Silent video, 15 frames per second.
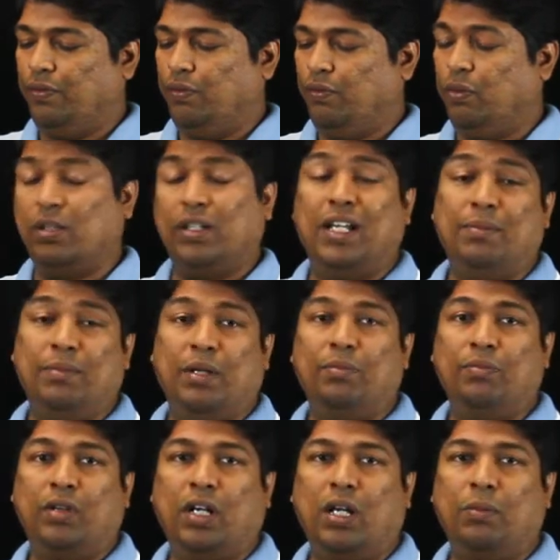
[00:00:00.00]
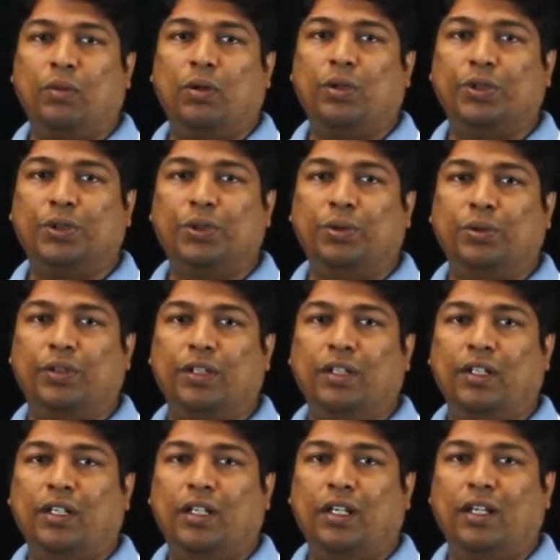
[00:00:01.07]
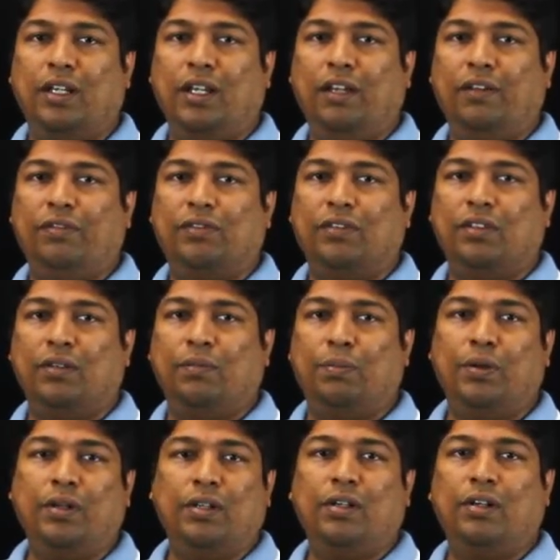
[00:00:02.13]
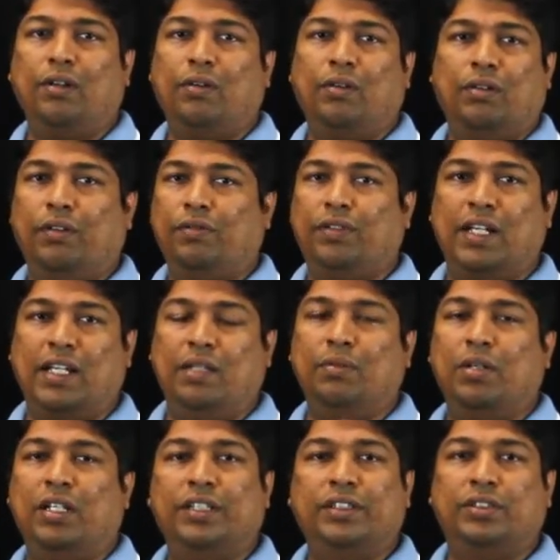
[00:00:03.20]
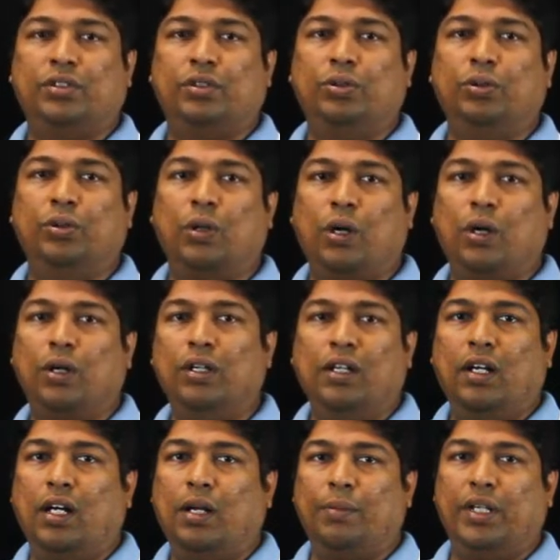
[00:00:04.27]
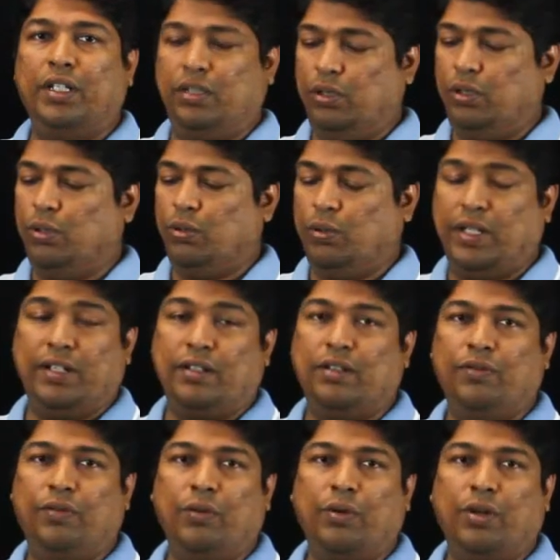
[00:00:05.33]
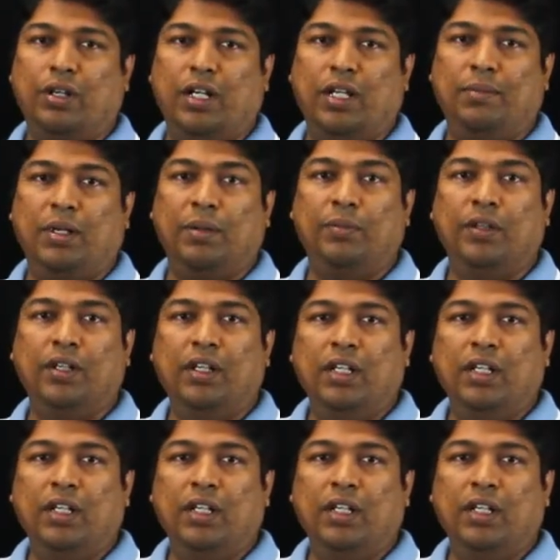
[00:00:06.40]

mm I'm gonna shoot. if the bird or if the animal is far, I might go at 400 mm.